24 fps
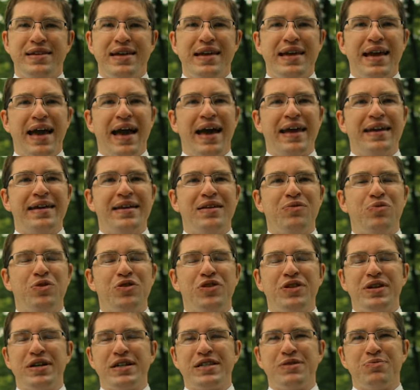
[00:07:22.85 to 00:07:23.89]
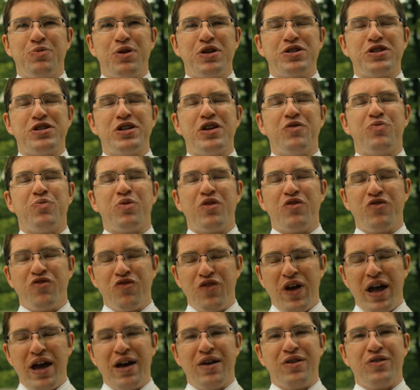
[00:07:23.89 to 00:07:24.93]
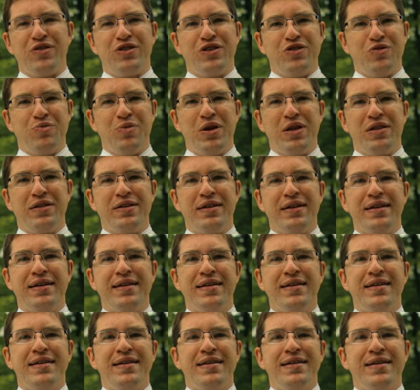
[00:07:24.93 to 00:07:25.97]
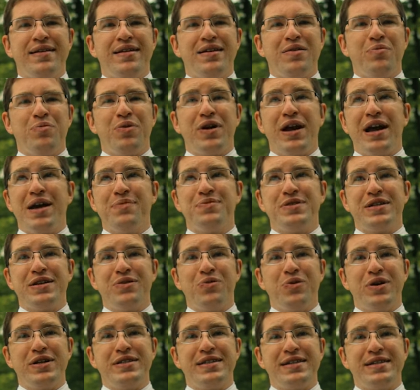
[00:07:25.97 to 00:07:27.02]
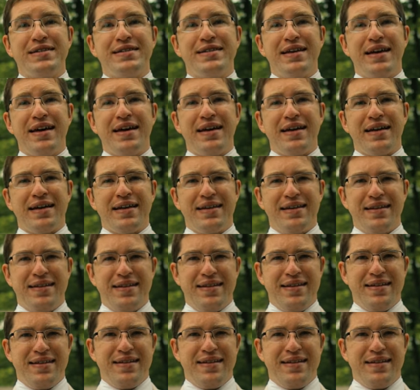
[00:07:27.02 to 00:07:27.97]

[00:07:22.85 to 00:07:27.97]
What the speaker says: he added with an expression of profound humility, "Perhaps he wasn't dead."